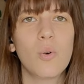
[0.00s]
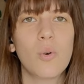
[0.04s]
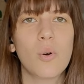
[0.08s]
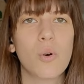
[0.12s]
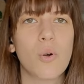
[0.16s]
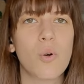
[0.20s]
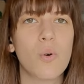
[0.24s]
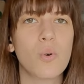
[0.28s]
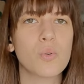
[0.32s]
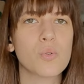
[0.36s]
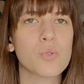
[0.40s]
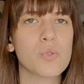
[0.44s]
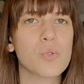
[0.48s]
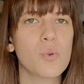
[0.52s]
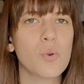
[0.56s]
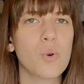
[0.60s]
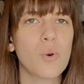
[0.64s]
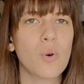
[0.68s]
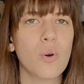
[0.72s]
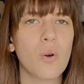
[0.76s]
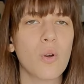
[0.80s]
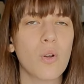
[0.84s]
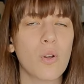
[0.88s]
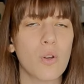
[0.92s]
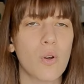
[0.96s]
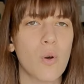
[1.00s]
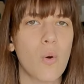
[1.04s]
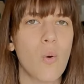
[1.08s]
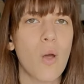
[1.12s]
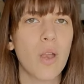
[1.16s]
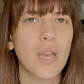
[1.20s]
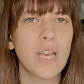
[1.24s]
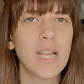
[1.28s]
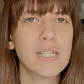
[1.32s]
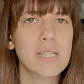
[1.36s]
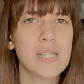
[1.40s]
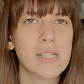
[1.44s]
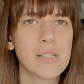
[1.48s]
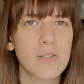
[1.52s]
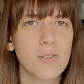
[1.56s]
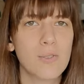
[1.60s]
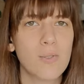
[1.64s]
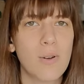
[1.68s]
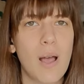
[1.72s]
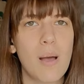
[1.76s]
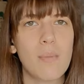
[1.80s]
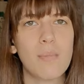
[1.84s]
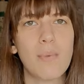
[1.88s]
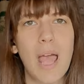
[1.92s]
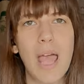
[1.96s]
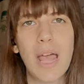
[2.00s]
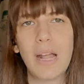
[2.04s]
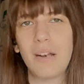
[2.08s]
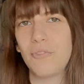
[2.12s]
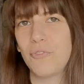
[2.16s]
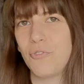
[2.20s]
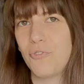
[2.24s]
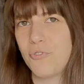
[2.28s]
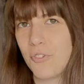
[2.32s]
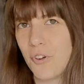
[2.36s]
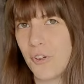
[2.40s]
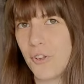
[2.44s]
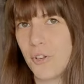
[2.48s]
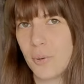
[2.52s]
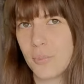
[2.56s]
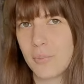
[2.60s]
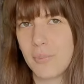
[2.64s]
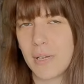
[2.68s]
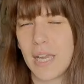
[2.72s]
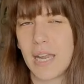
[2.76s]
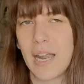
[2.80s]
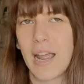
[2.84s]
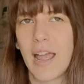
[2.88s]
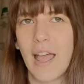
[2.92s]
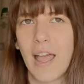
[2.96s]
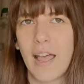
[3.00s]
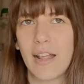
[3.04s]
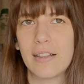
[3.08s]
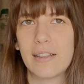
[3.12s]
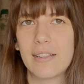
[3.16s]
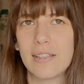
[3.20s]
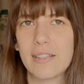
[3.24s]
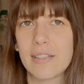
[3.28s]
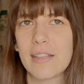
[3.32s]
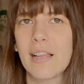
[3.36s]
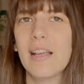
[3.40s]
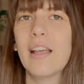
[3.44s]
or also go on Instagram and follow me at